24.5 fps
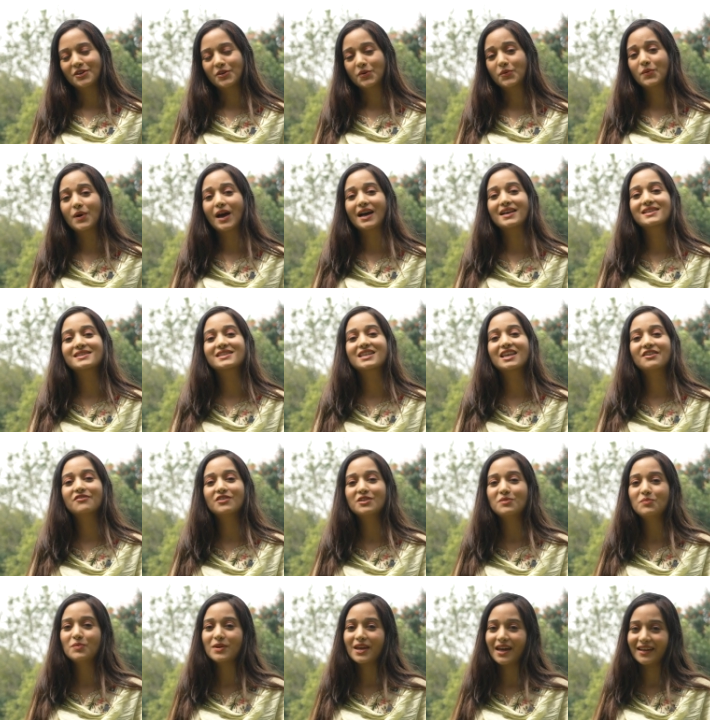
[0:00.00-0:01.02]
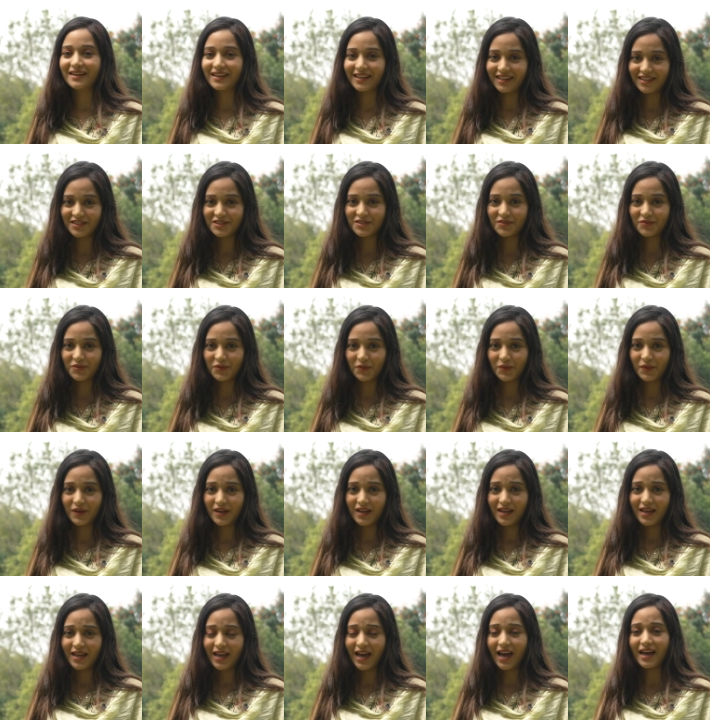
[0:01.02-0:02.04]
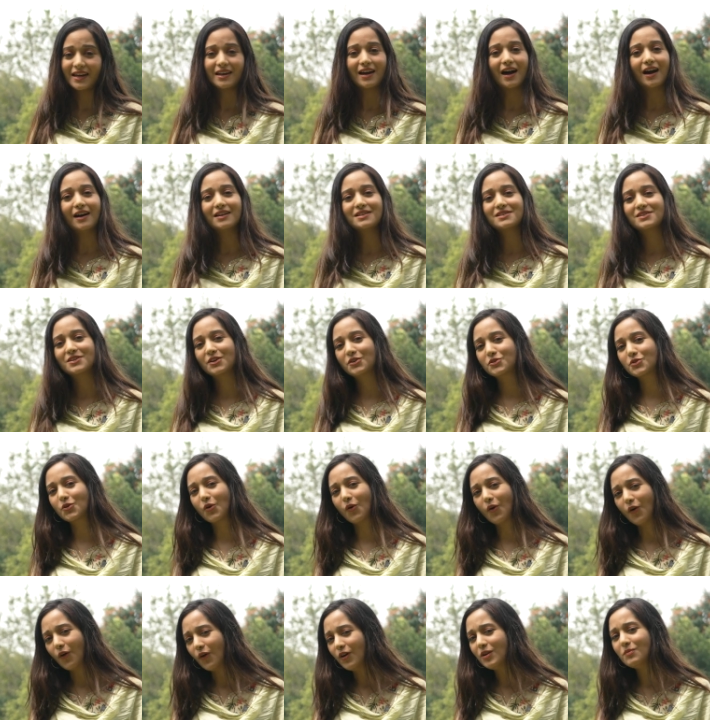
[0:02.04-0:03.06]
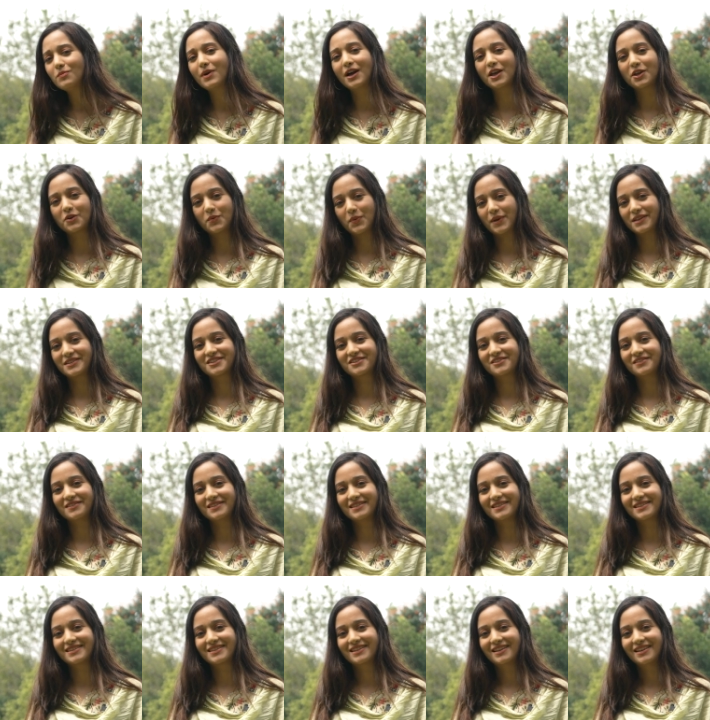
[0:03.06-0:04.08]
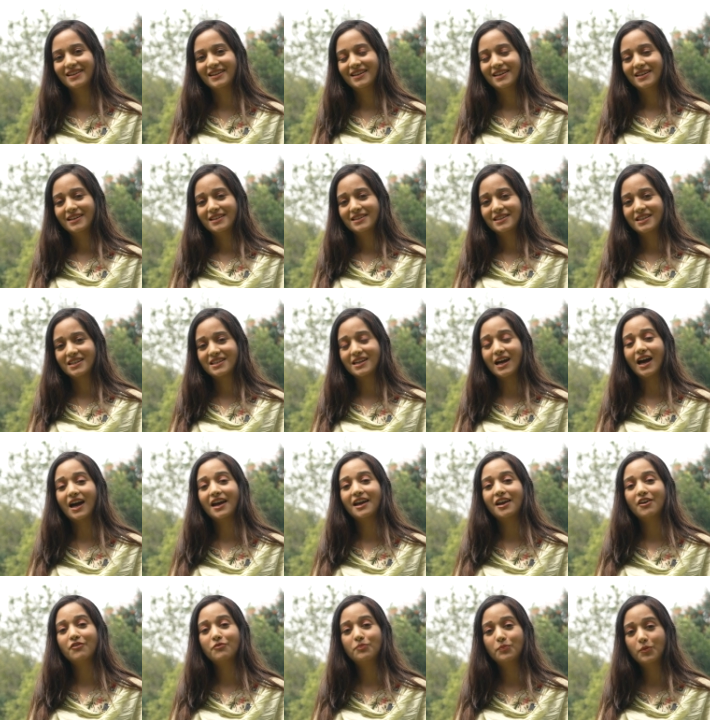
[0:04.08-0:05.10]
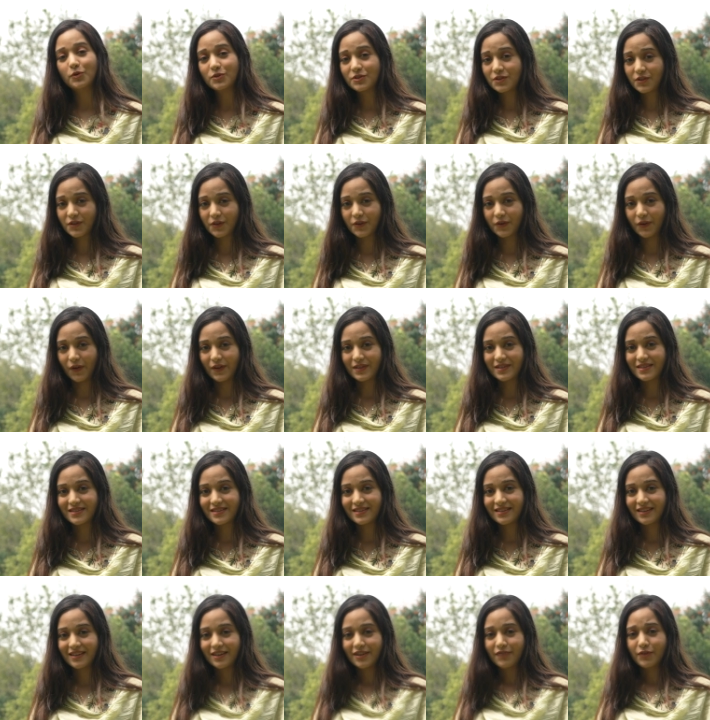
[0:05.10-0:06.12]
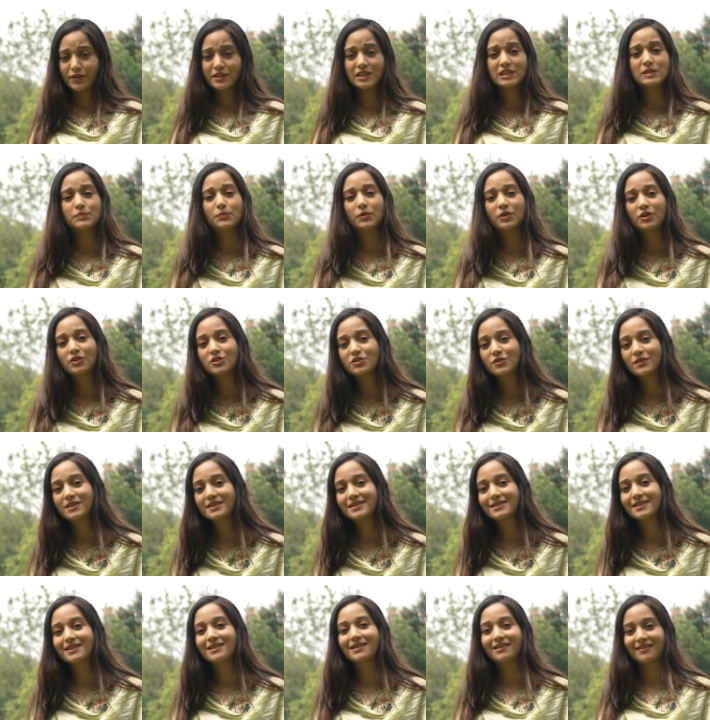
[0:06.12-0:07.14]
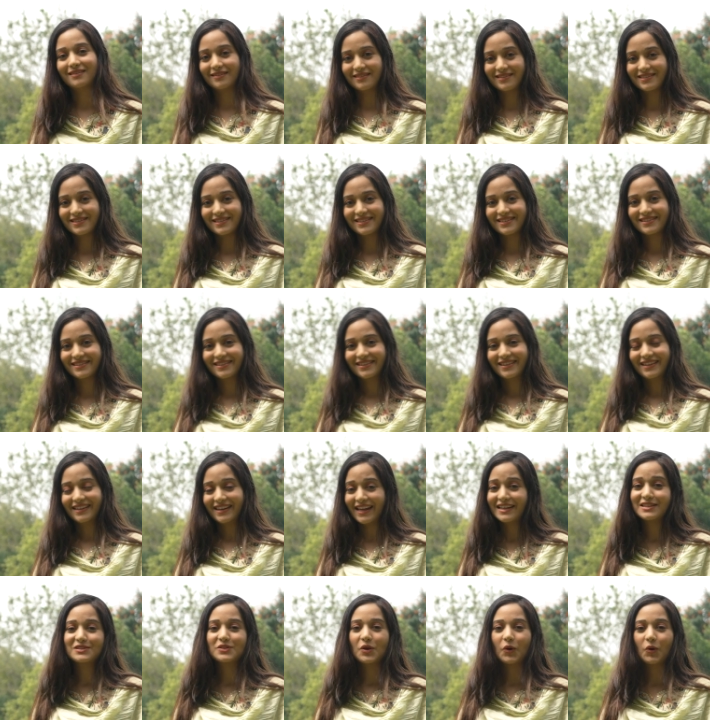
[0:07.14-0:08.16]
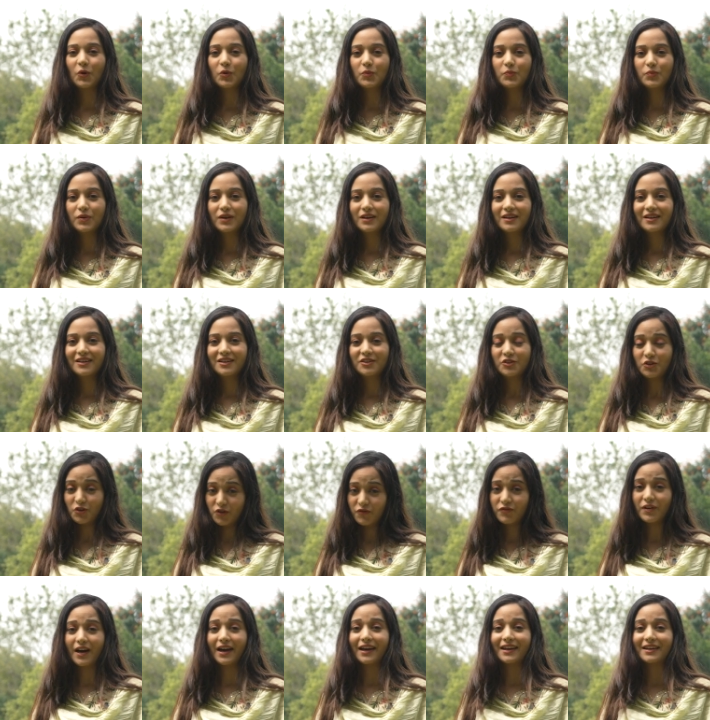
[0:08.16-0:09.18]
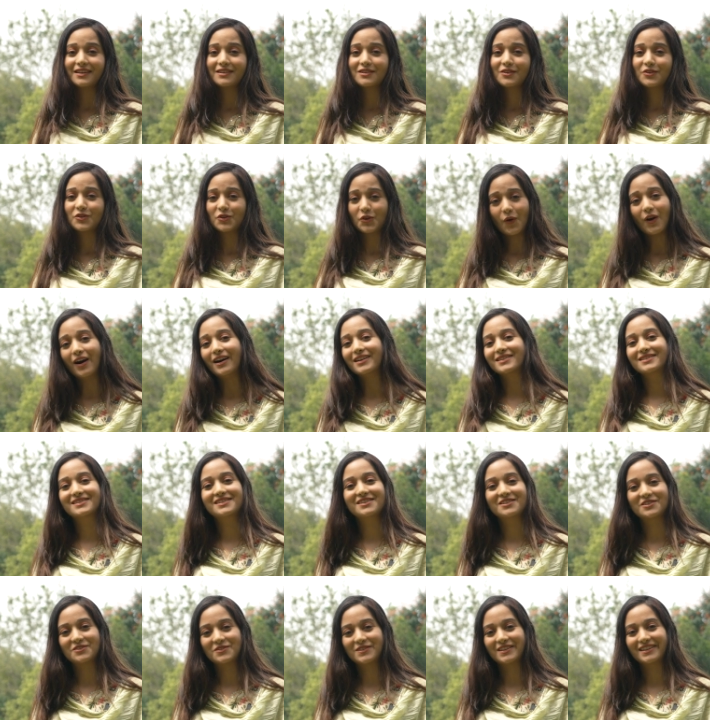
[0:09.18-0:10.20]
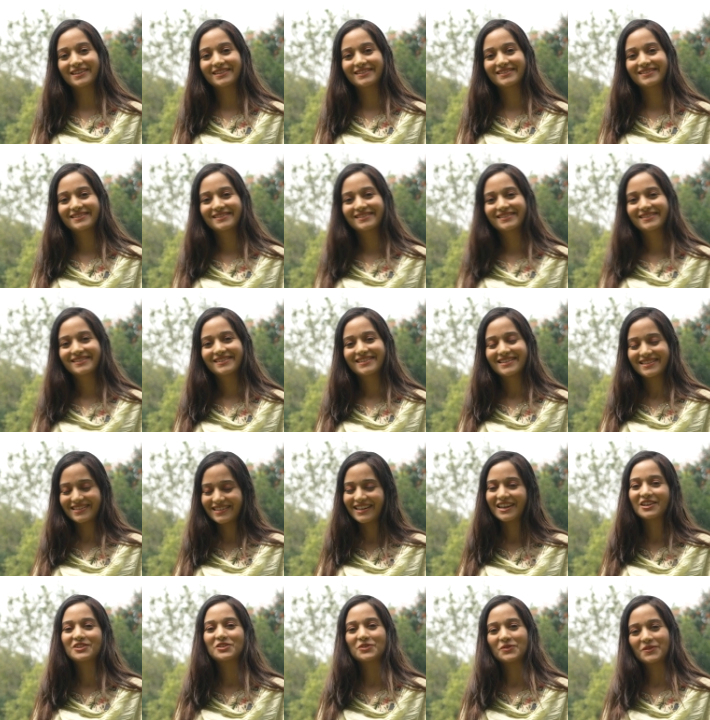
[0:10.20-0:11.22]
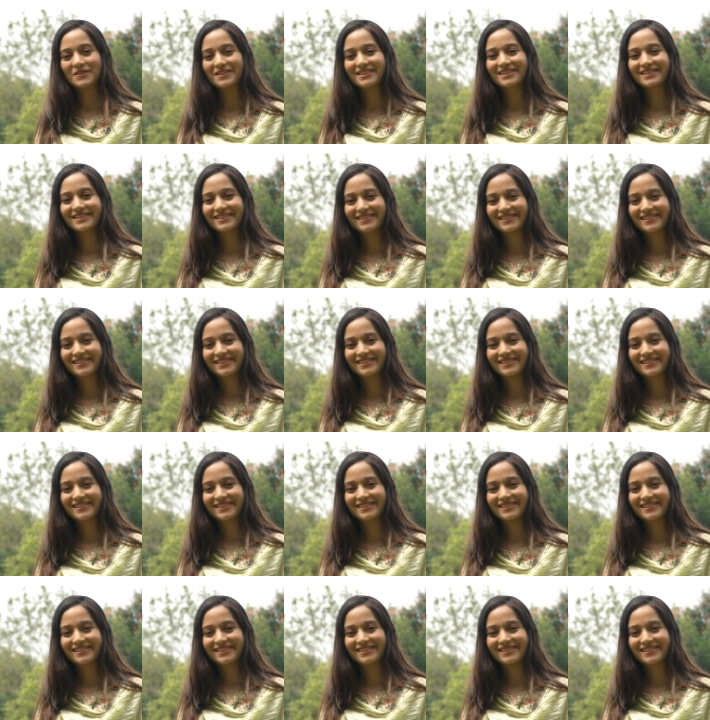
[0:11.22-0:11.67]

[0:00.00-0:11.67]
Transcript: who has given me an interview and answered all my questions that I have put across for the spiritual seekers. Let's hope you find your answer today. Stay tuned.